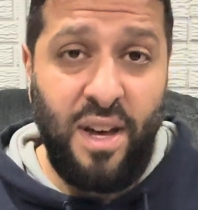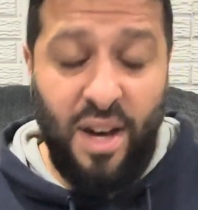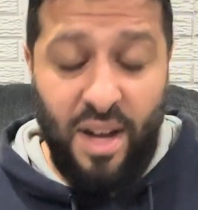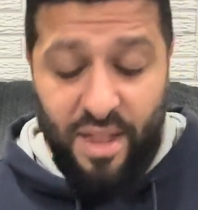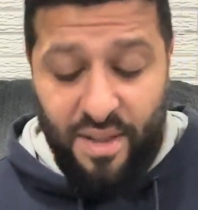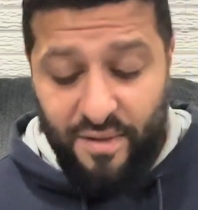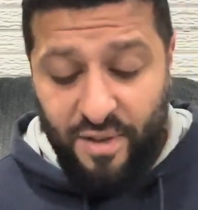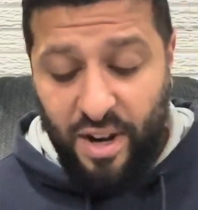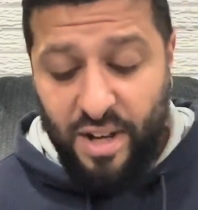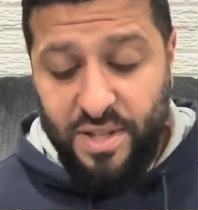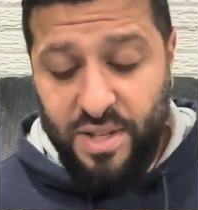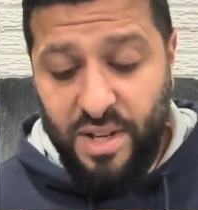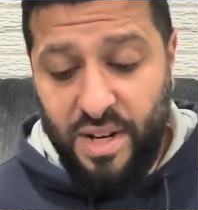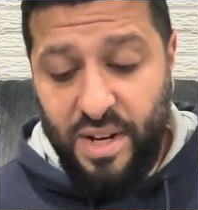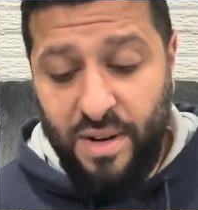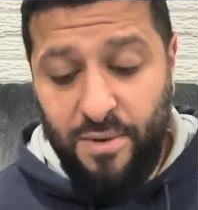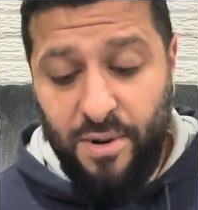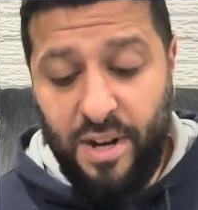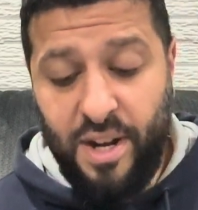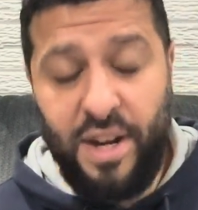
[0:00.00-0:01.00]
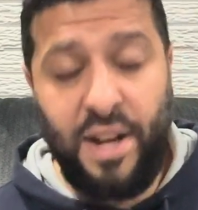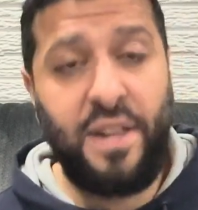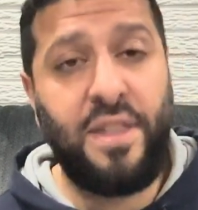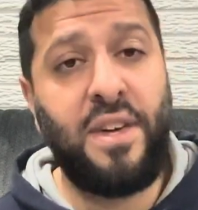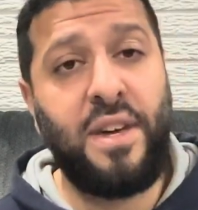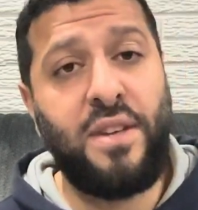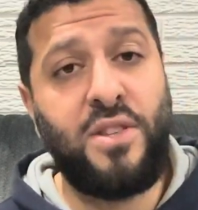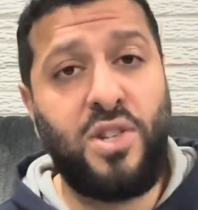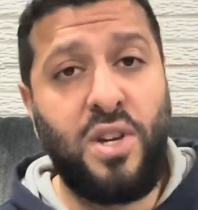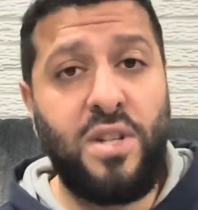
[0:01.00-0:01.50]
on the Verizon network, and I
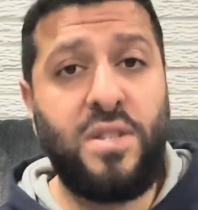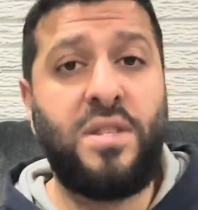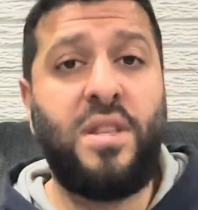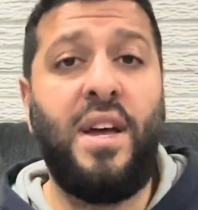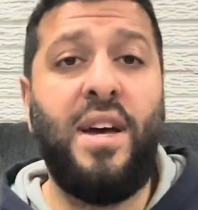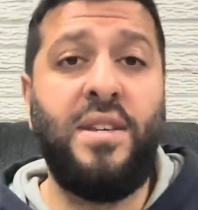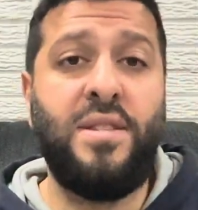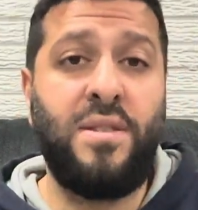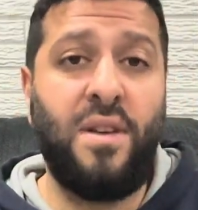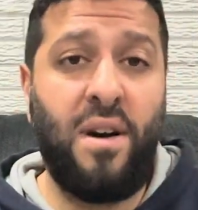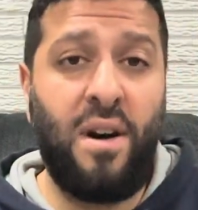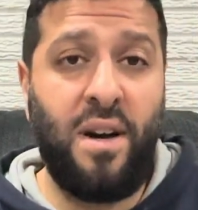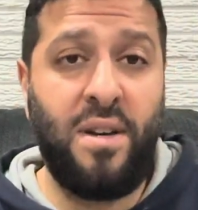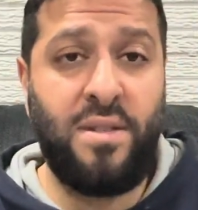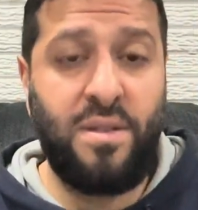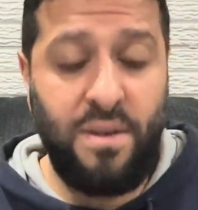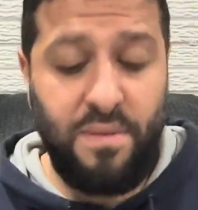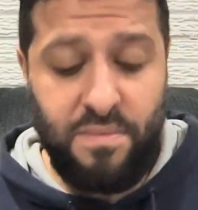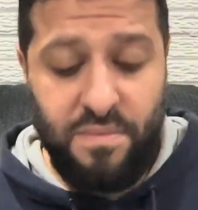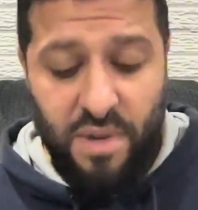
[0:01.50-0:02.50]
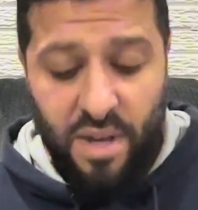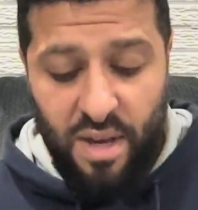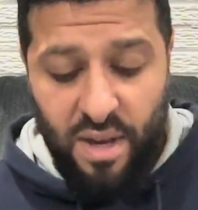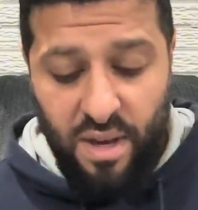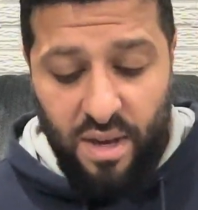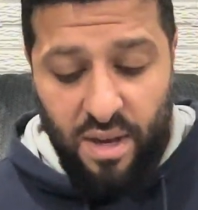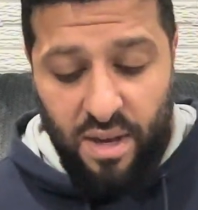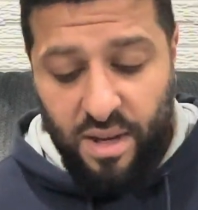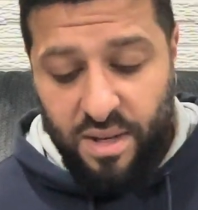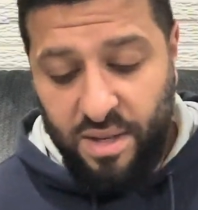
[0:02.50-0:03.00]
think just as awesome
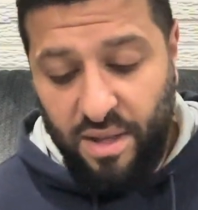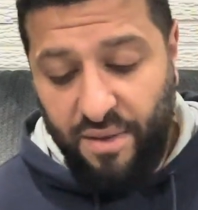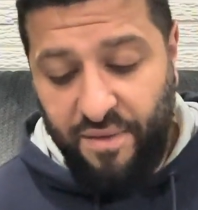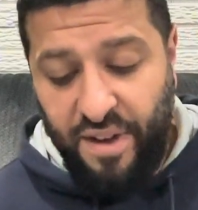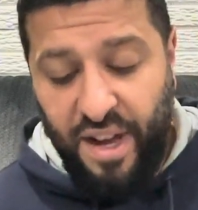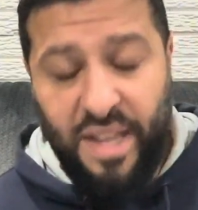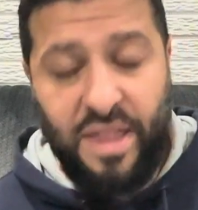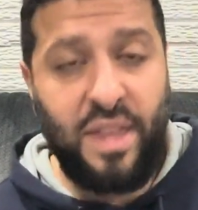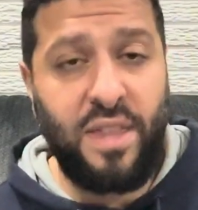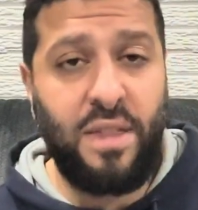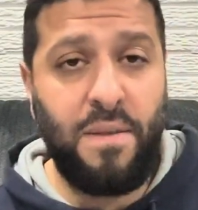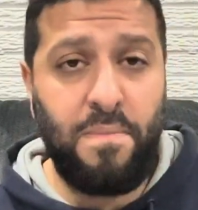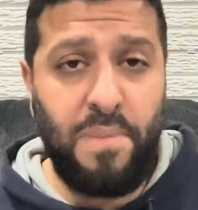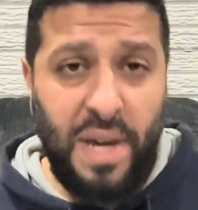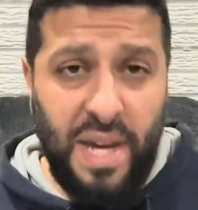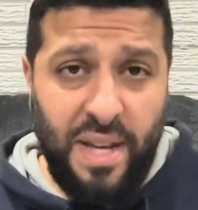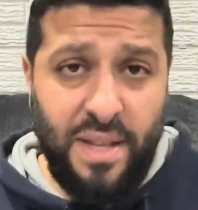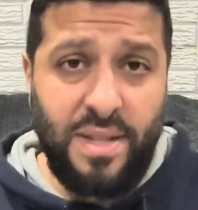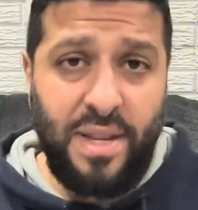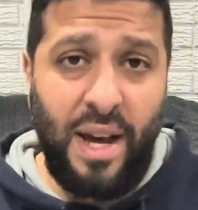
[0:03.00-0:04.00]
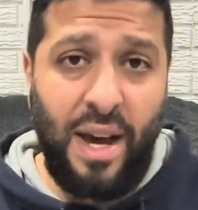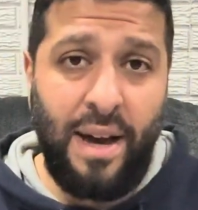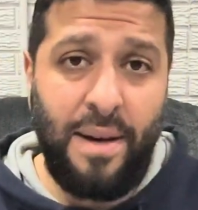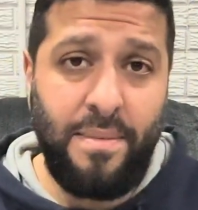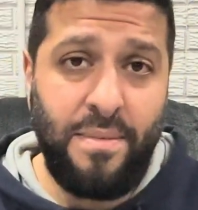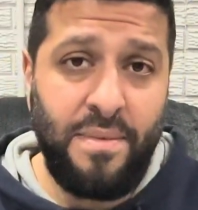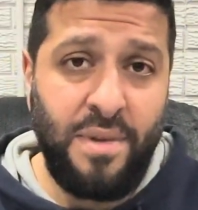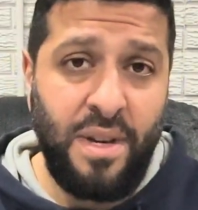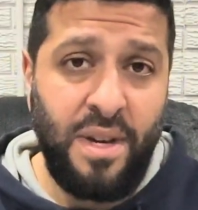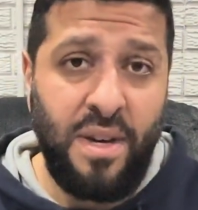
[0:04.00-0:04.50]
is the fact that the ping time